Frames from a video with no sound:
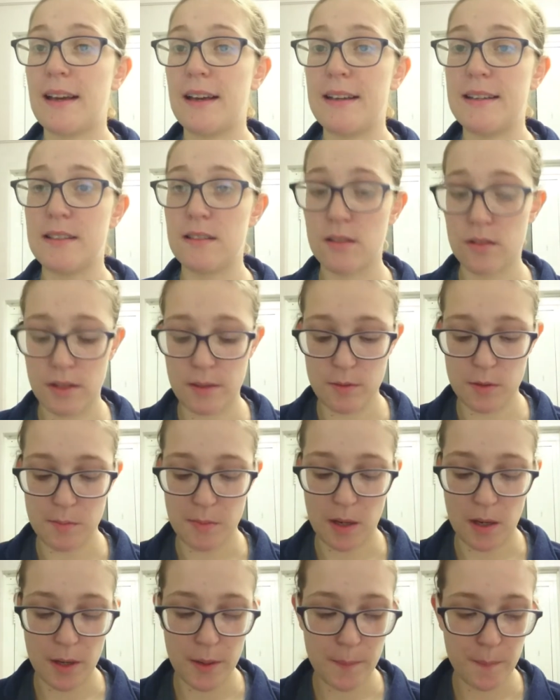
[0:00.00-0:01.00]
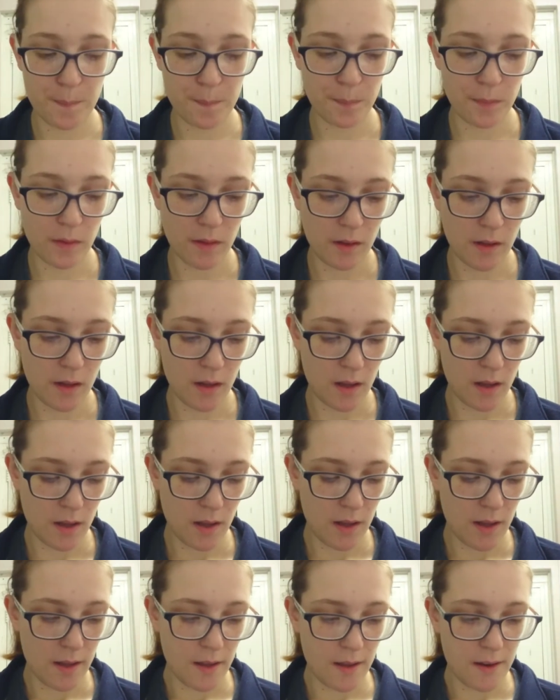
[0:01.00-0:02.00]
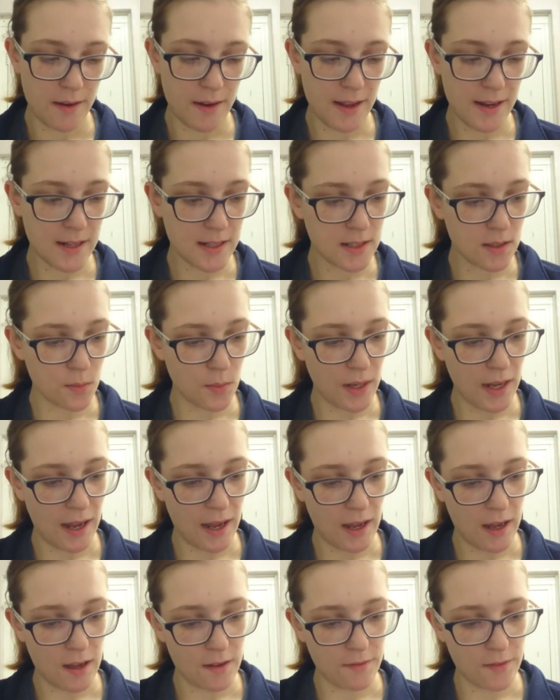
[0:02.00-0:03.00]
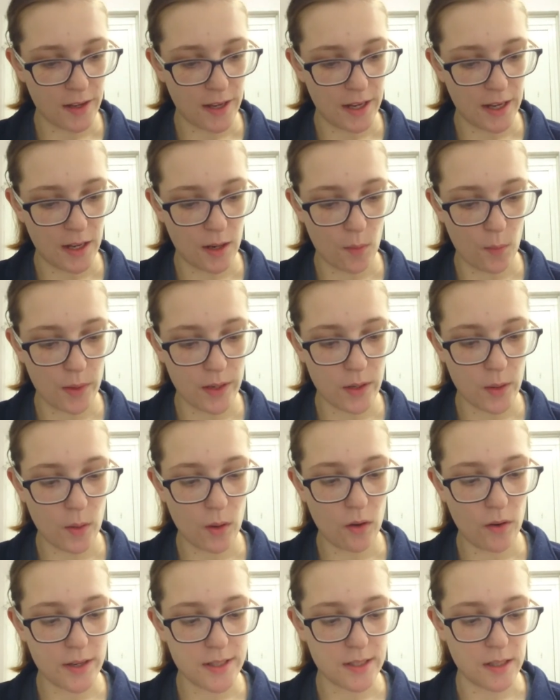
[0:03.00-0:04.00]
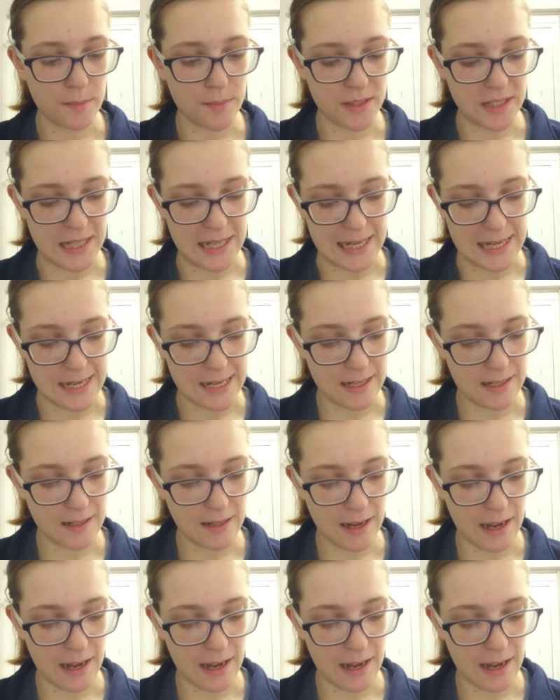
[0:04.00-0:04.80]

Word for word: that in the description below. Next we have a window light up scene